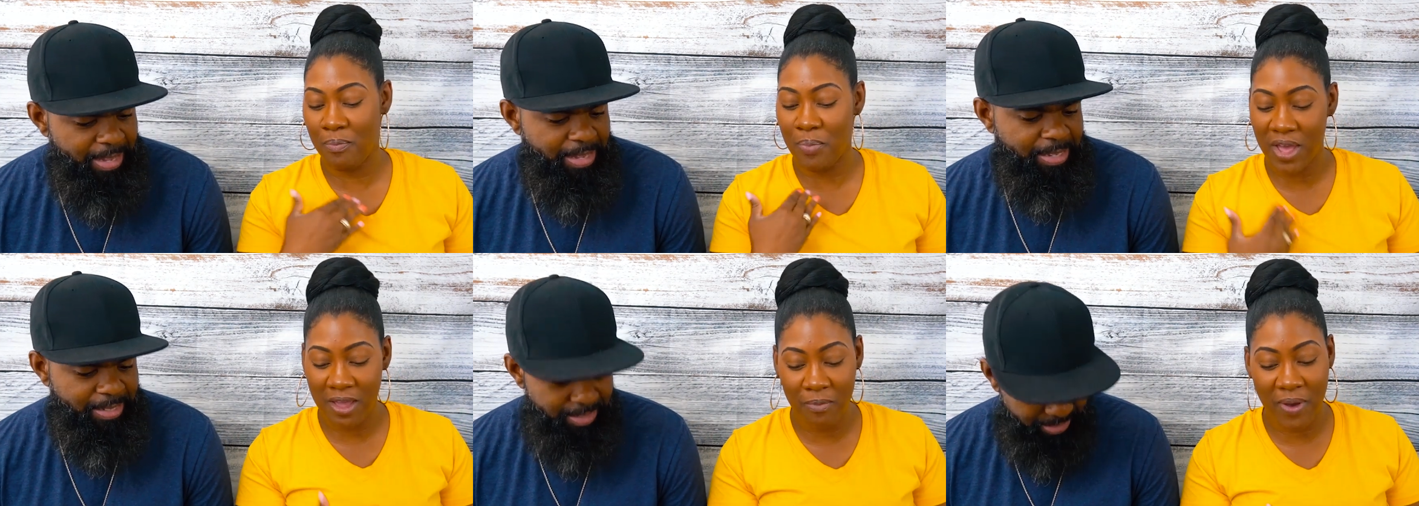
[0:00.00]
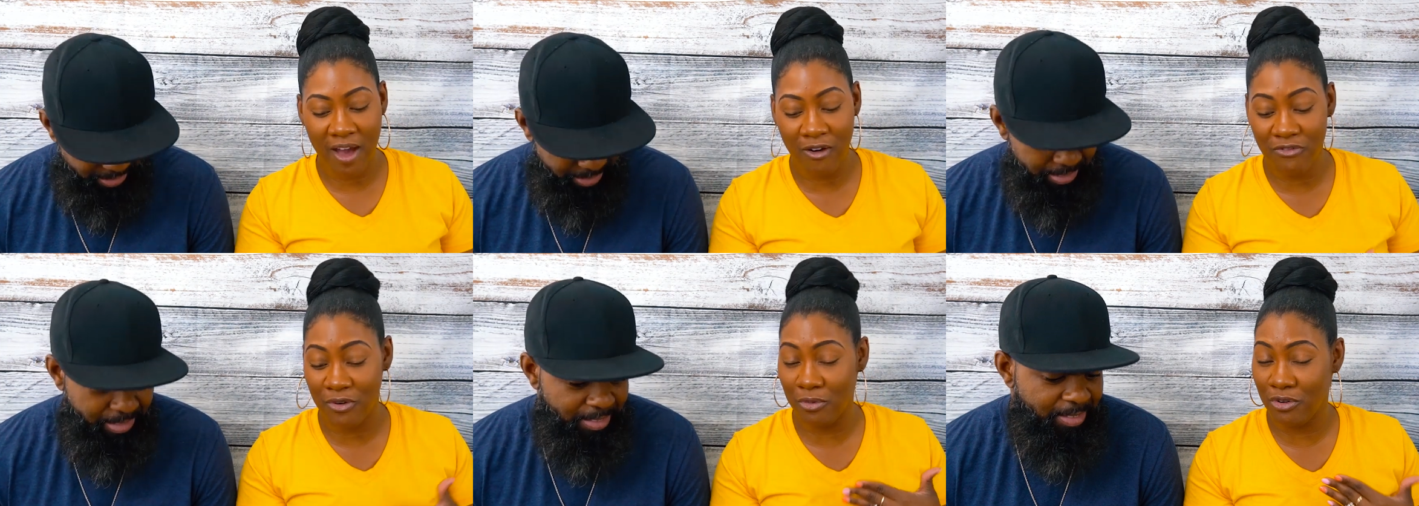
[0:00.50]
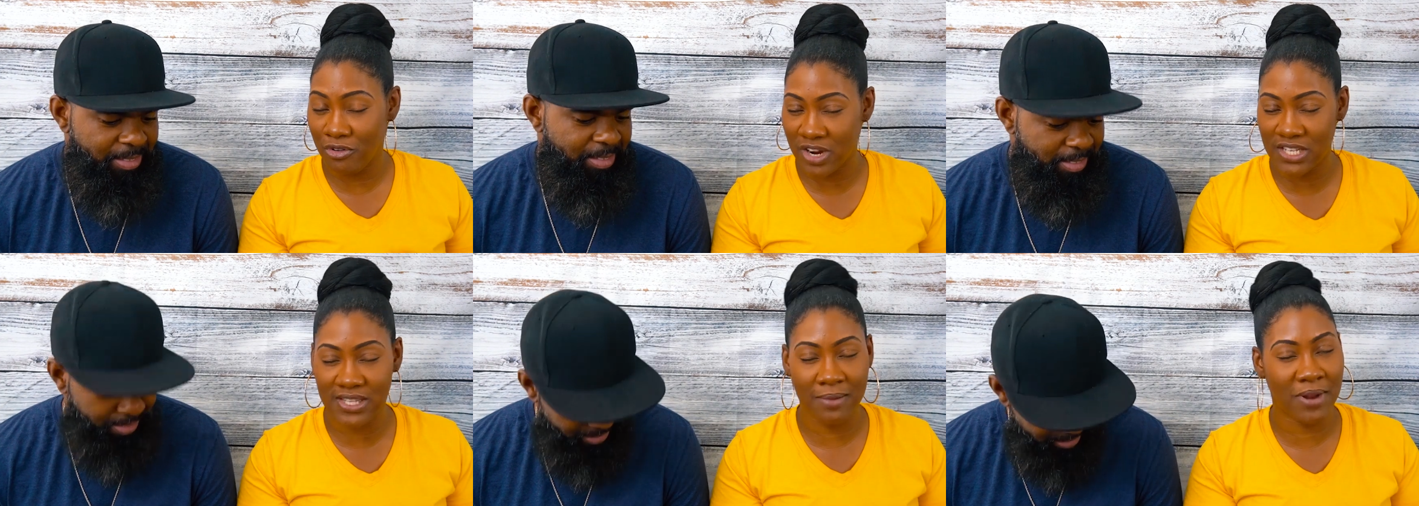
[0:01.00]
Speaker 1: a PayPal from Chris.
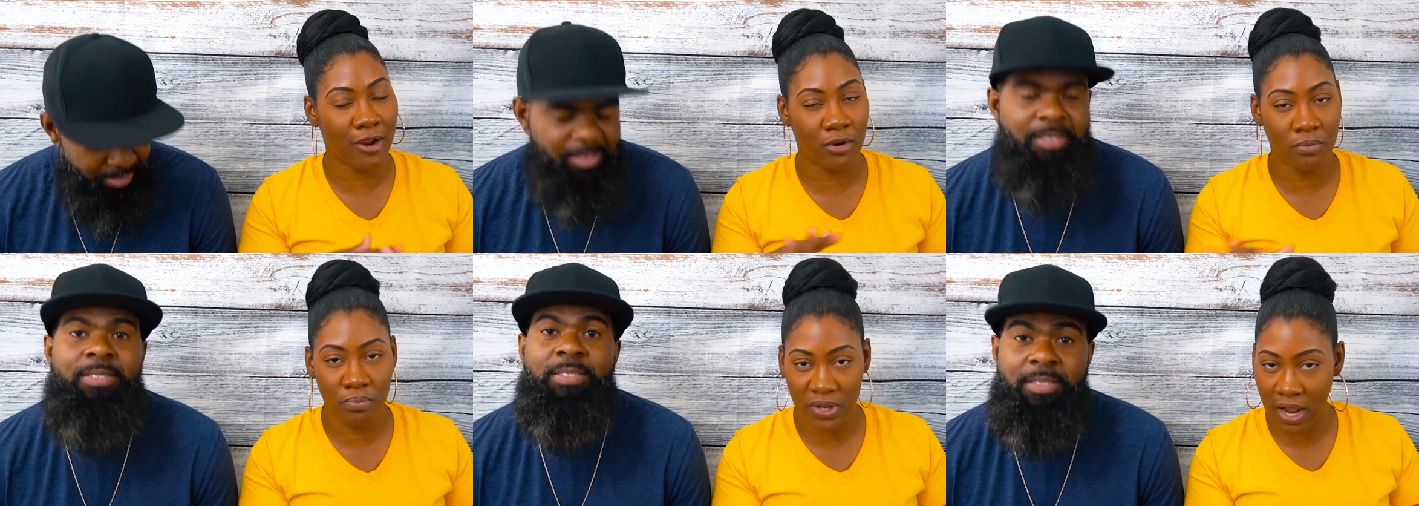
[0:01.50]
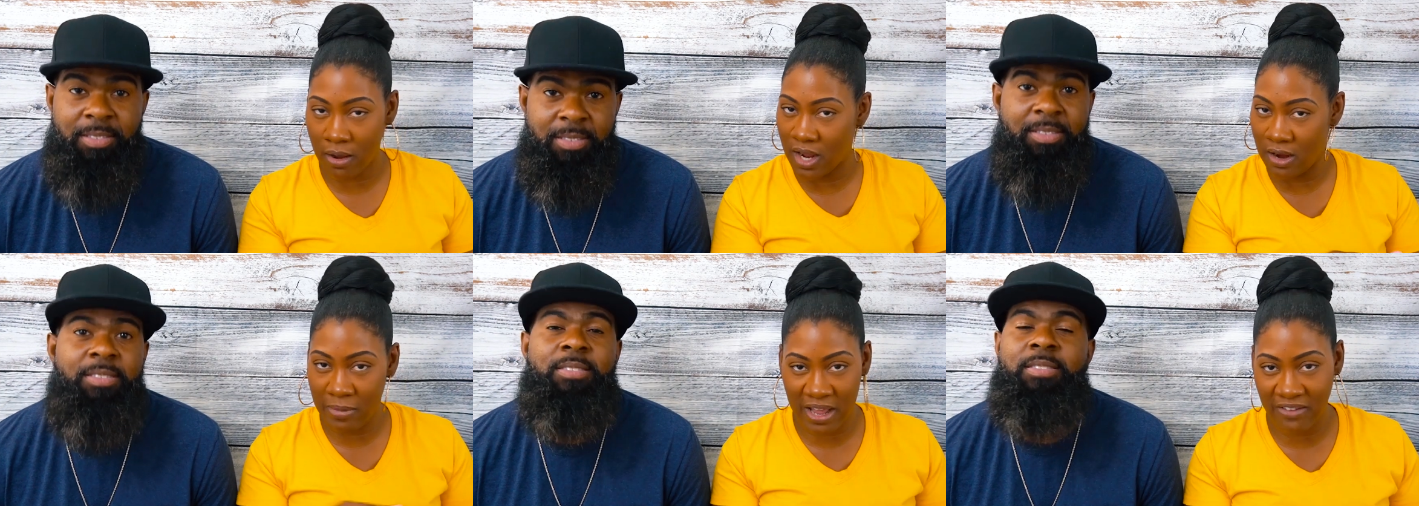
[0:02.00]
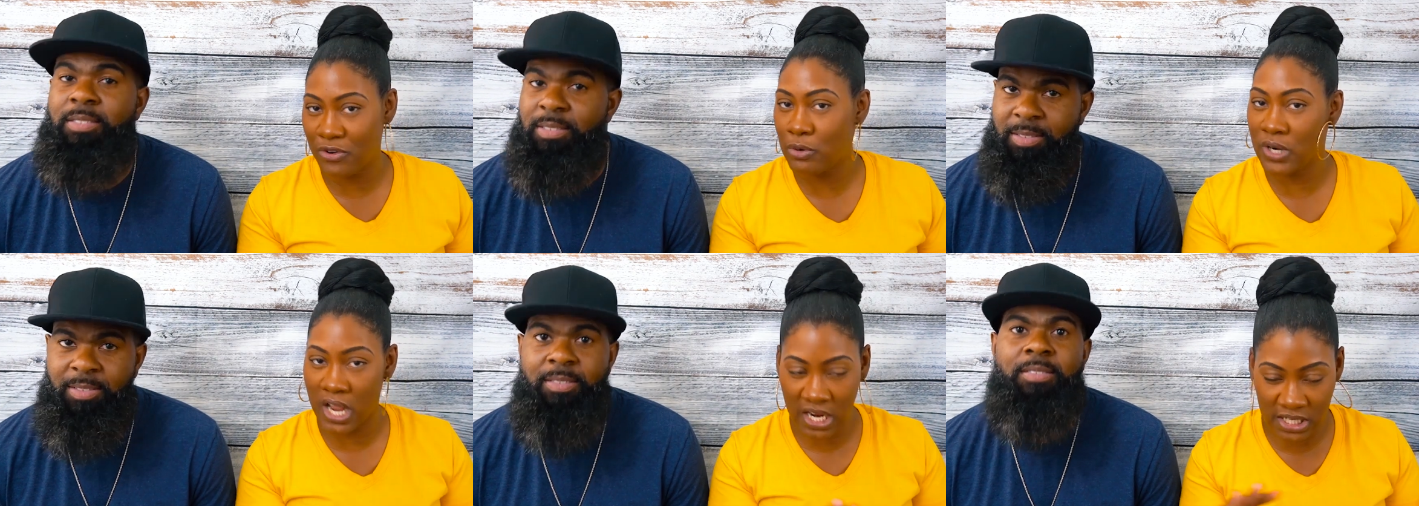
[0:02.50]
I'm not going to put out everybody full
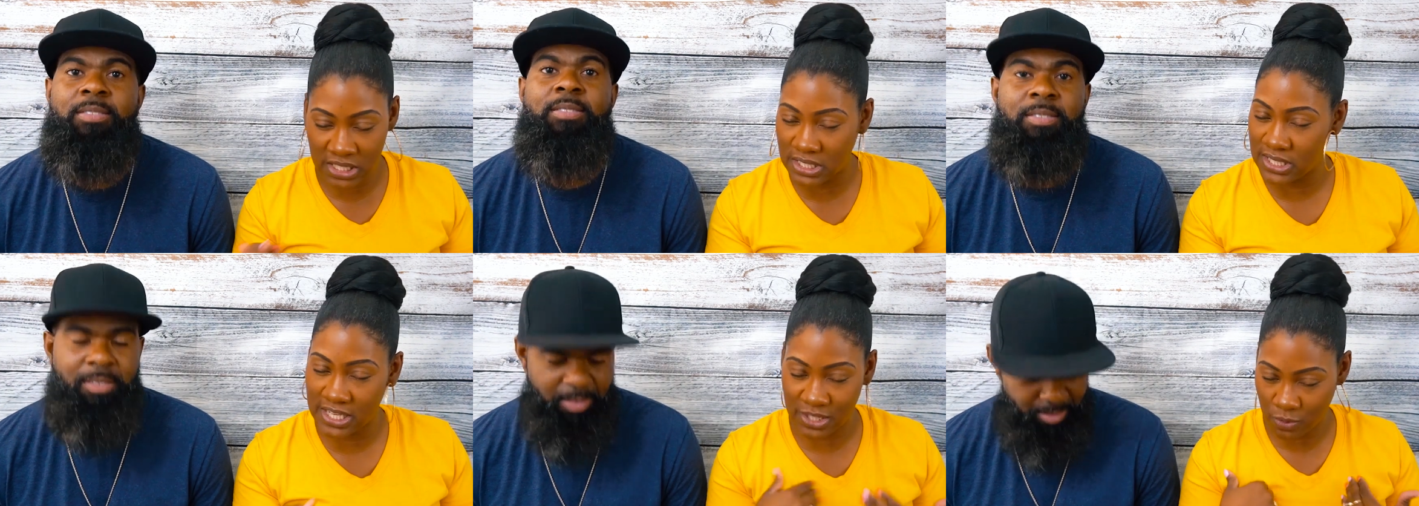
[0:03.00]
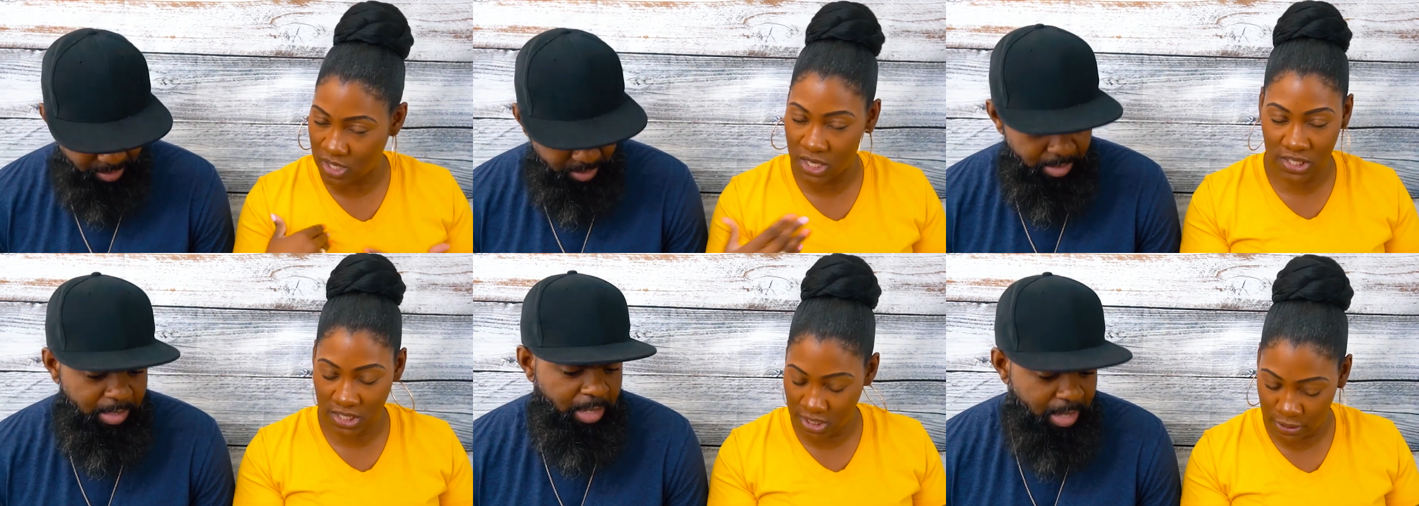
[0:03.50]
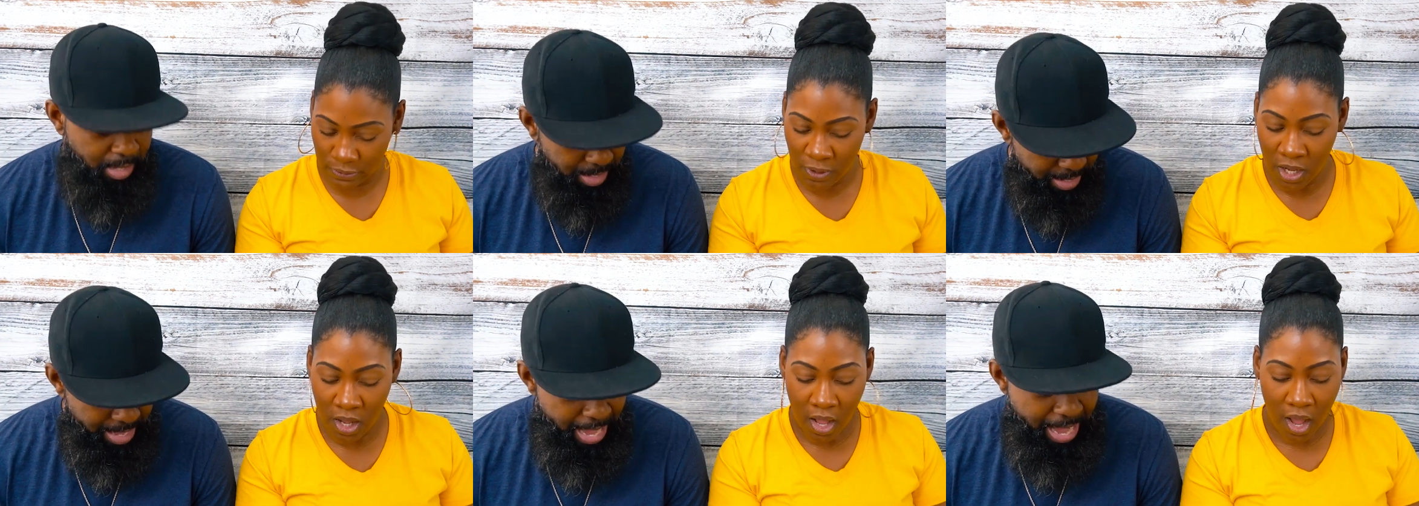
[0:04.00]
names because that's between us and them.
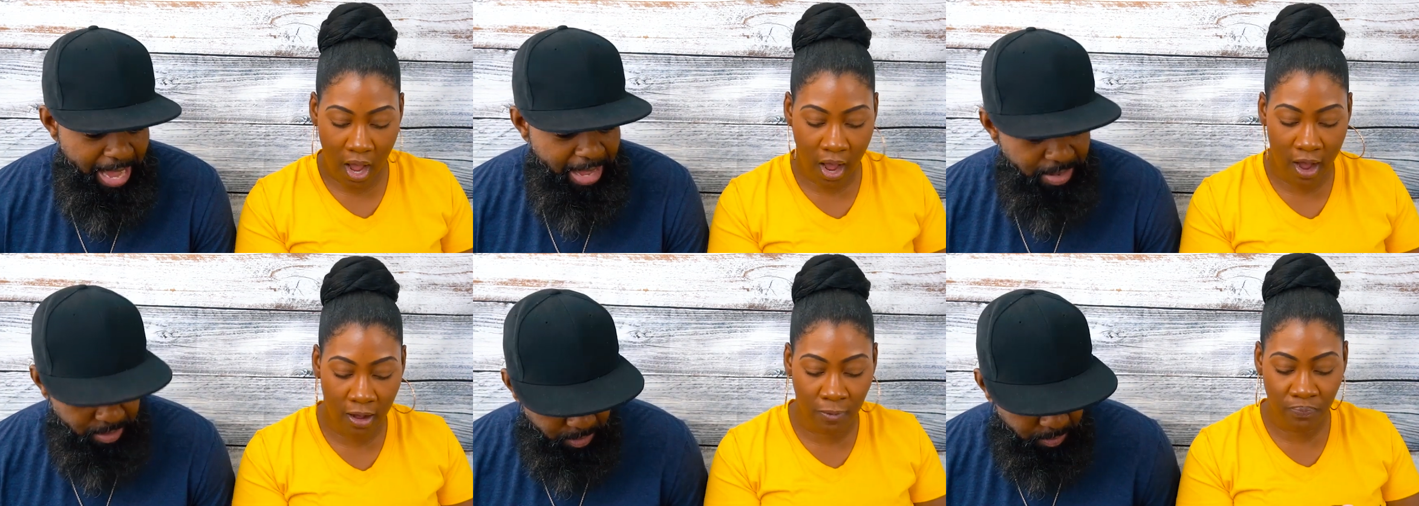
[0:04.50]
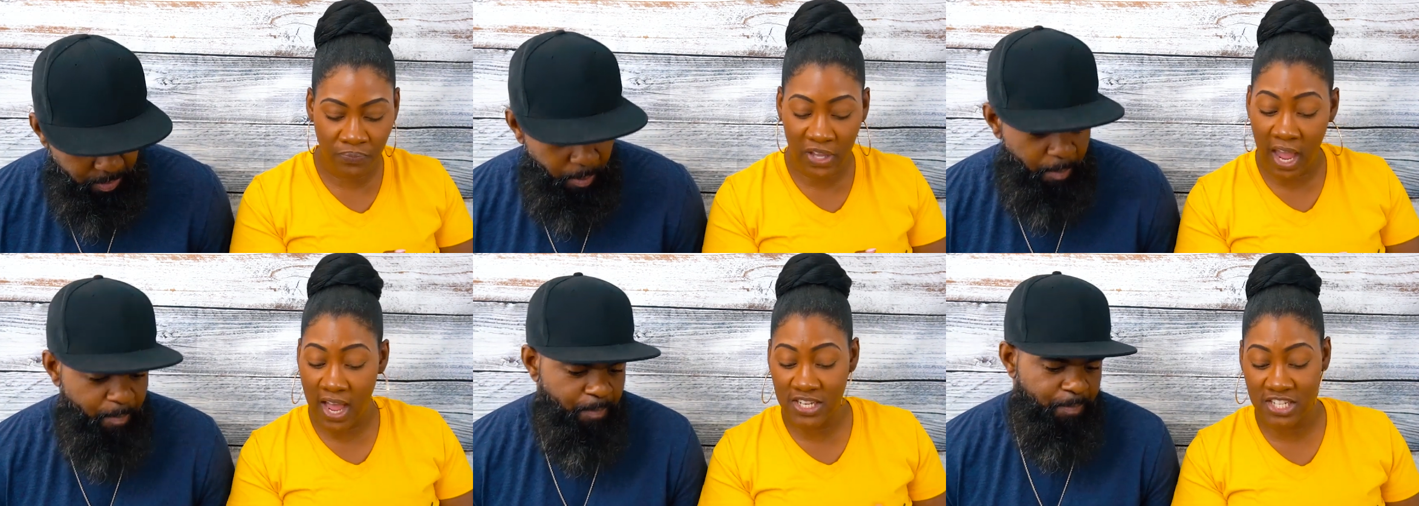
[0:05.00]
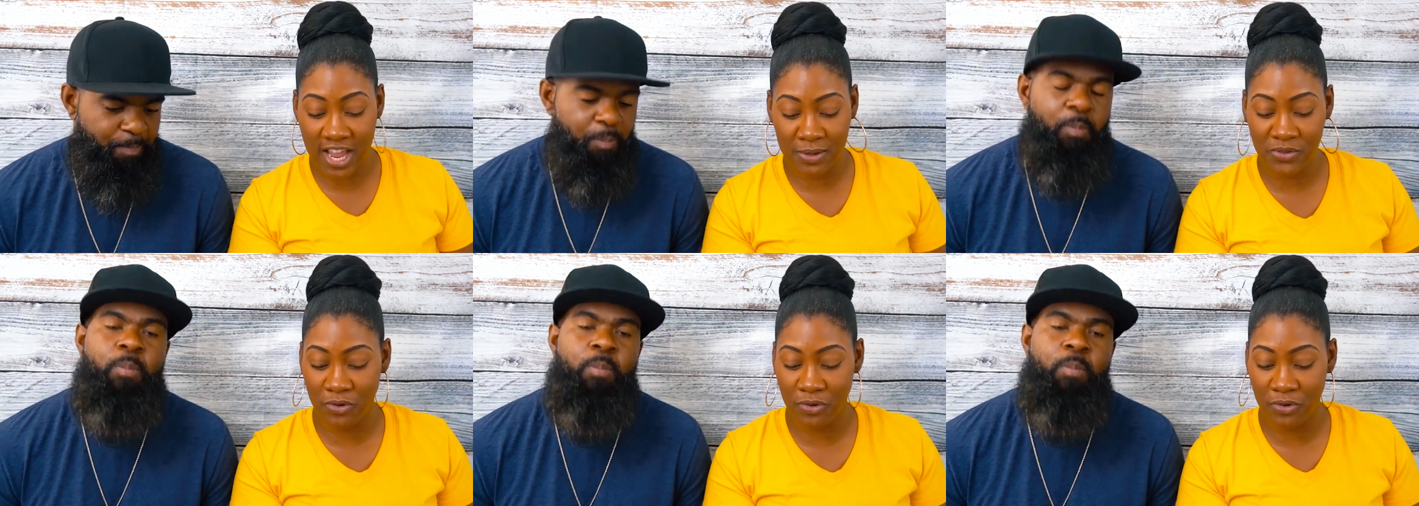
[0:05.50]
Yeah. Um, cash apps